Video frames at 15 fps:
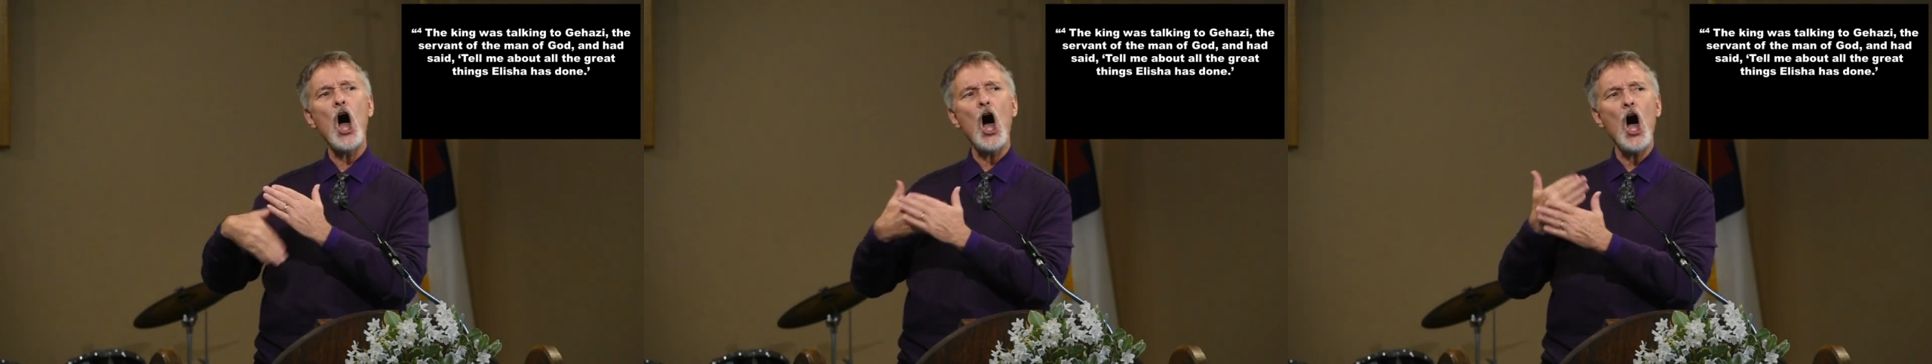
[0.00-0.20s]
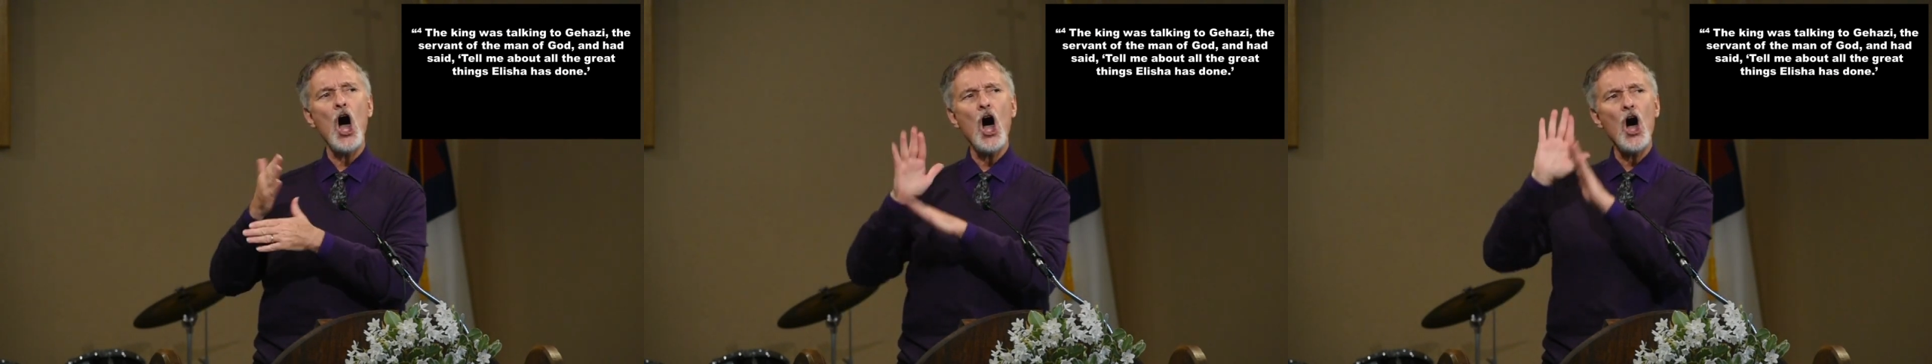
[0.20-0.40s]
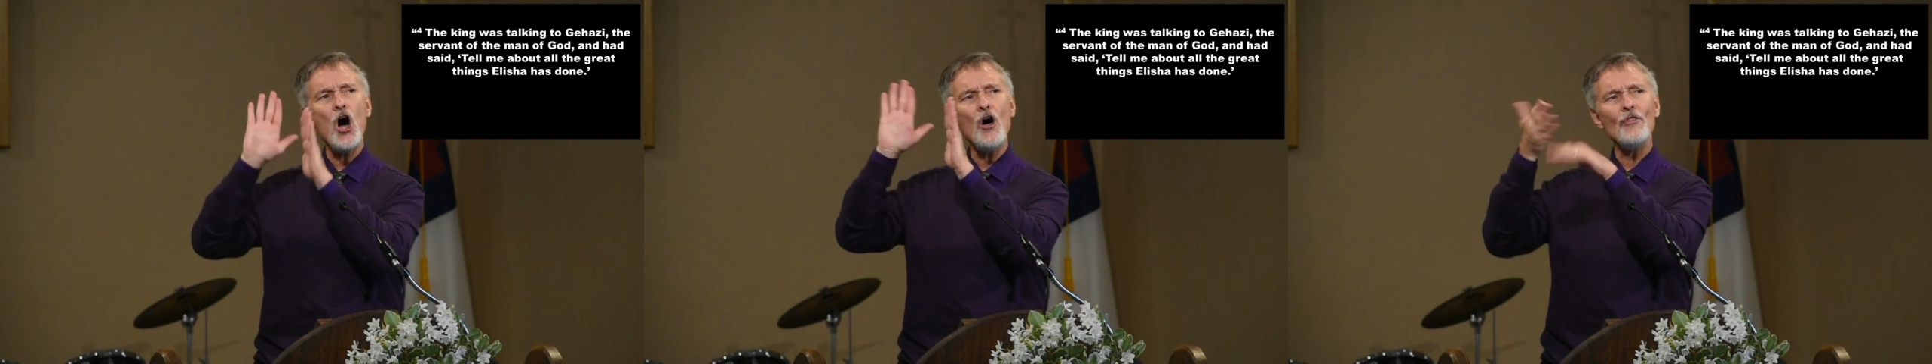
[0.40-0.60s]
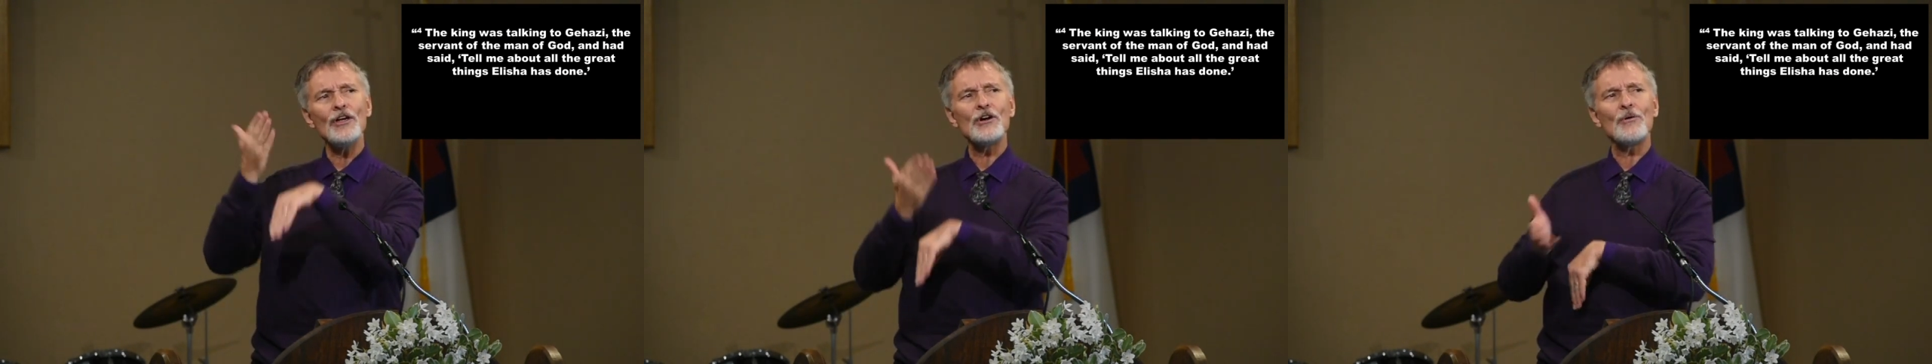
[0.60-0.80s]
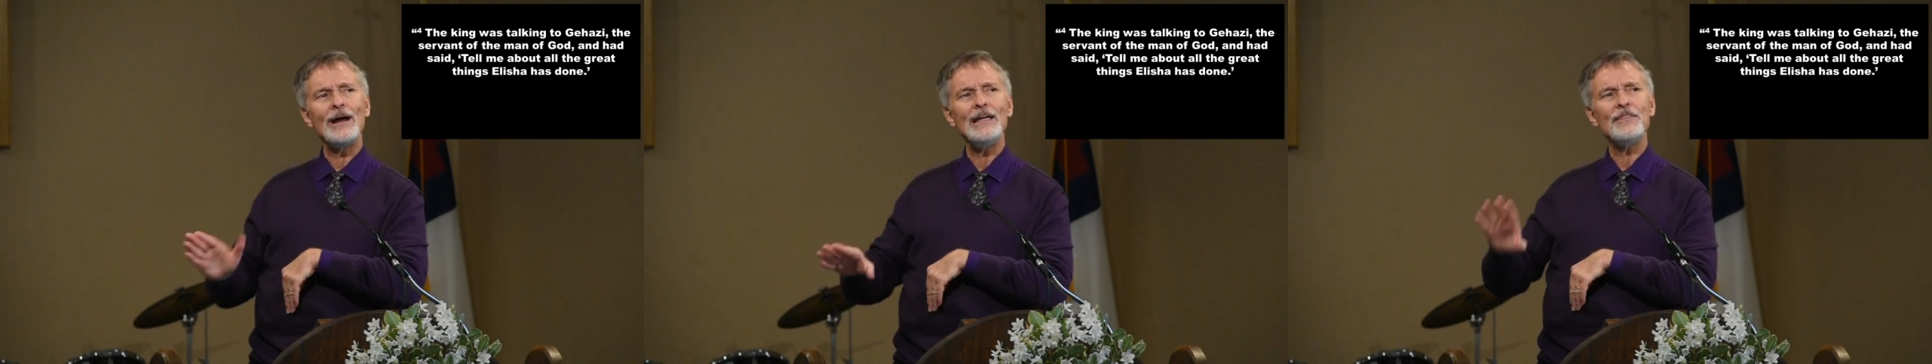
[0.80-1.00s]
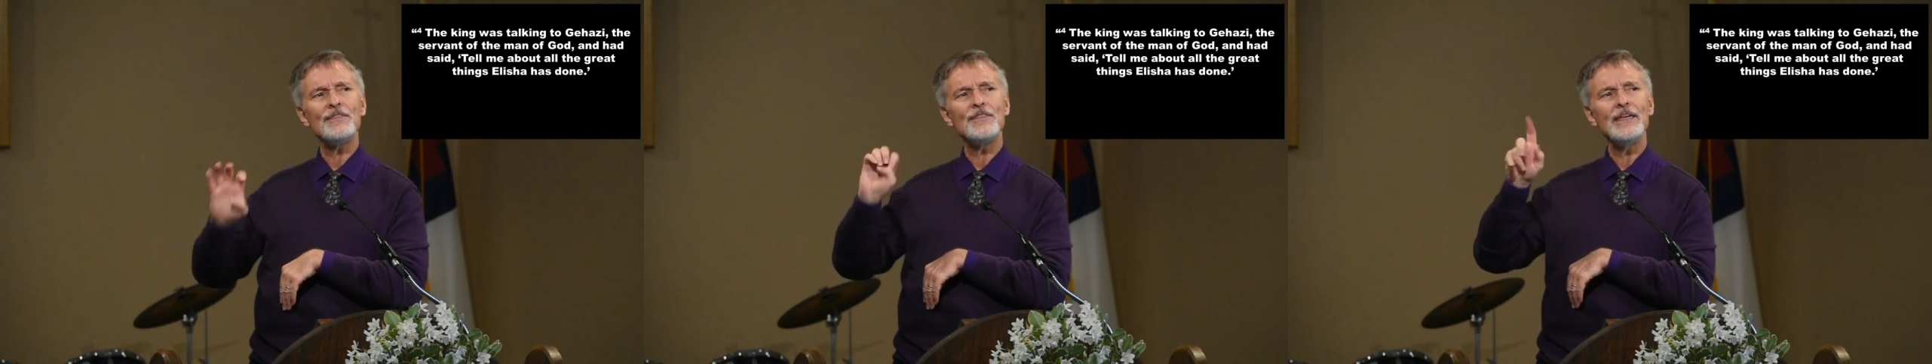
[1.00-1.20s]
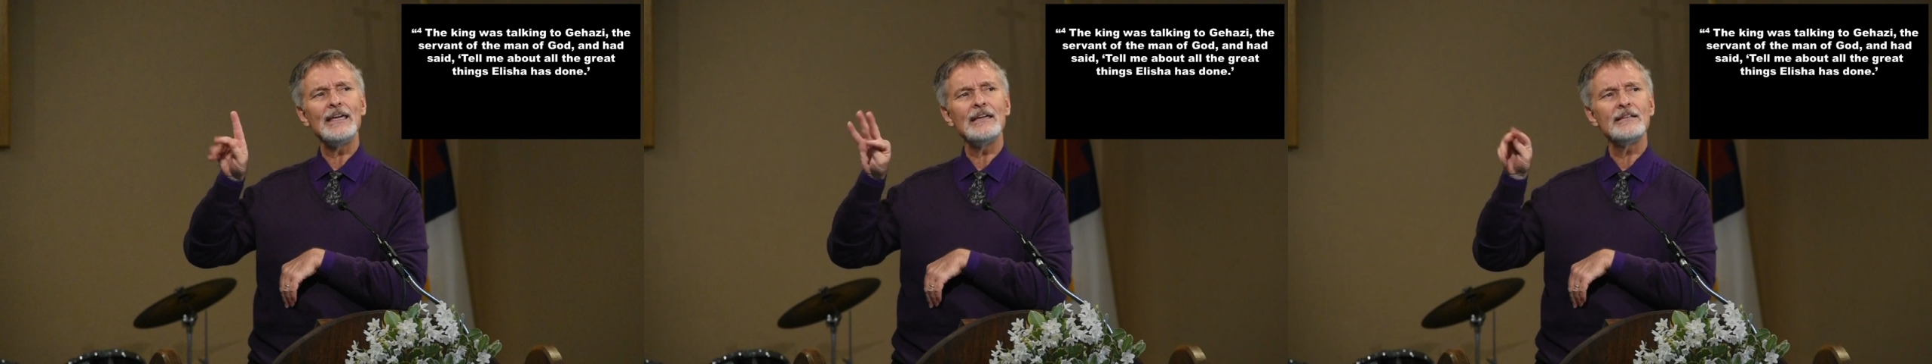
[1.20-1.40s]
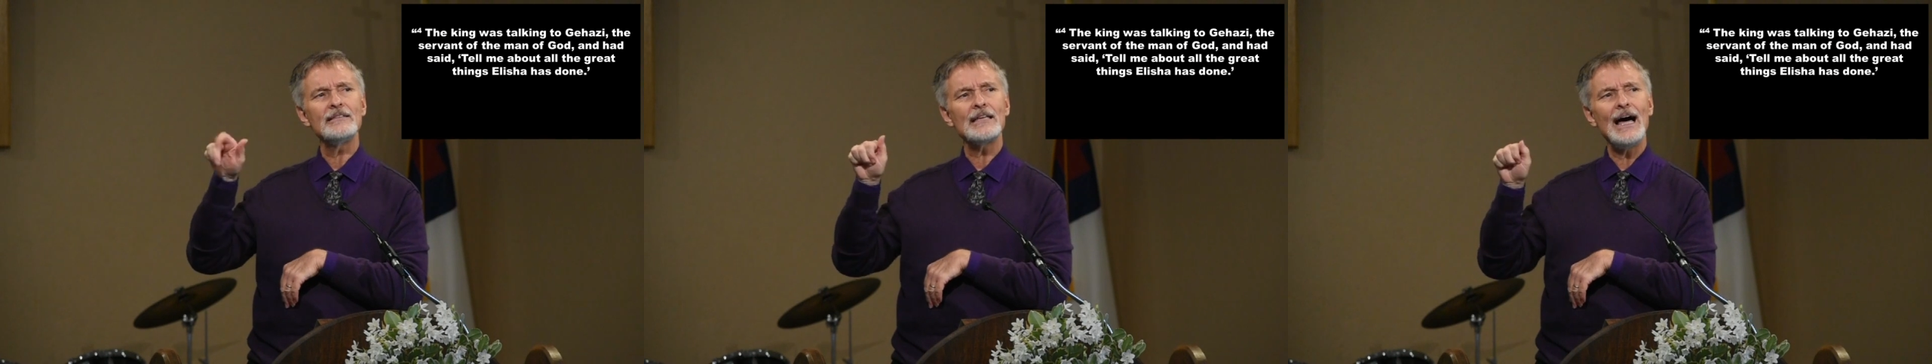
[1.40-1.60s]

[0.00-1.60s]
all the great things